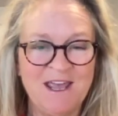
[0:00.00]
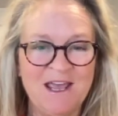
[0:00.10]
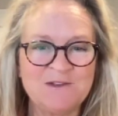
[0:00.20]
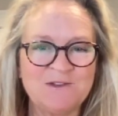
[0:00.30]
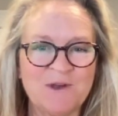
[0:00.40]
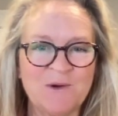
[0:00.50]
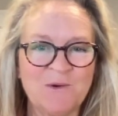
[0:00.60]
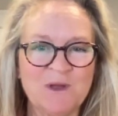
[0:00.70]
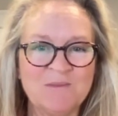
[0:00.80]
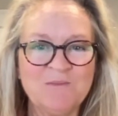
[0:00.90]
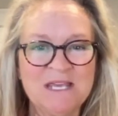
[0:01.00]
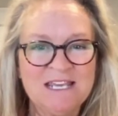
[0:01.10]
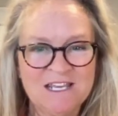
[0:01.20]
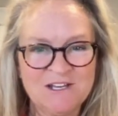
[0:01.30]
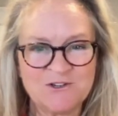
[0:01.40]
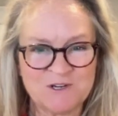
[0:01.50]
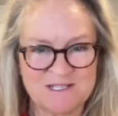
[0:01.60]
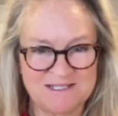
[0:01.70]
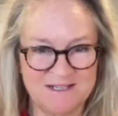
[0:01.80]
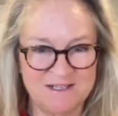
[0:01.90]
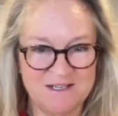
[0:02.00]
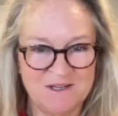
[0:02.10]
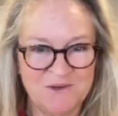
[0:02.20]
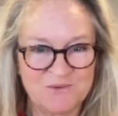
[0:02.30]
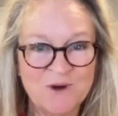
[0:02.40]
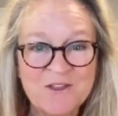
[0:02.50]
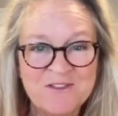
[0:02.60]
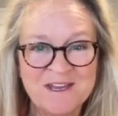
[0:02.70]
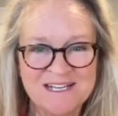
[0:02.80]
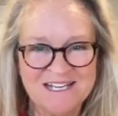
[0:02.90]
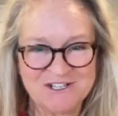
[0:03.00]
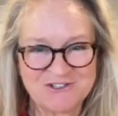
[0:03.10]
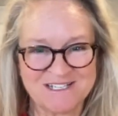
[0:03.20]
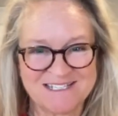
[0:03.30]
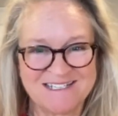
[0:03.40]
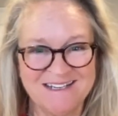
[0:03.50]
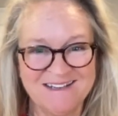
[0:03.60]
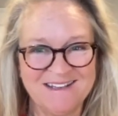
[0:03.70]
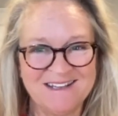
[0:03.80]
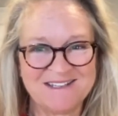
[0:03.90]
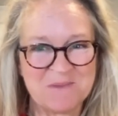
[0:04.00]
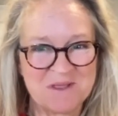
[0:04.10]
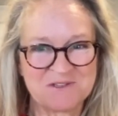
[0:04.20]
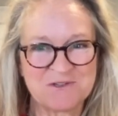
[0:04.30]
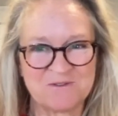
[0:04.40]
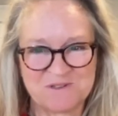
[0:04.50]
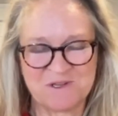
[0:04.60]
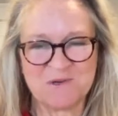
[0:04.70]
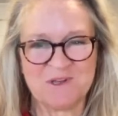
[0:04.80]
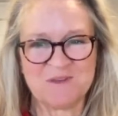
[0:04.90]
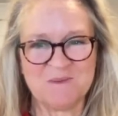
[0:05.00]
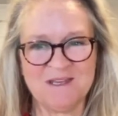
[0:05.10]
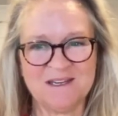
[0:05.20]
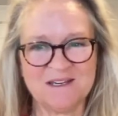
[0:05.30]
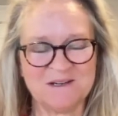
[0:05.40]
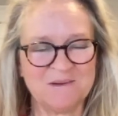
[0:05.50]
And so be interested rather than interesting is something that's sort of stuck with me,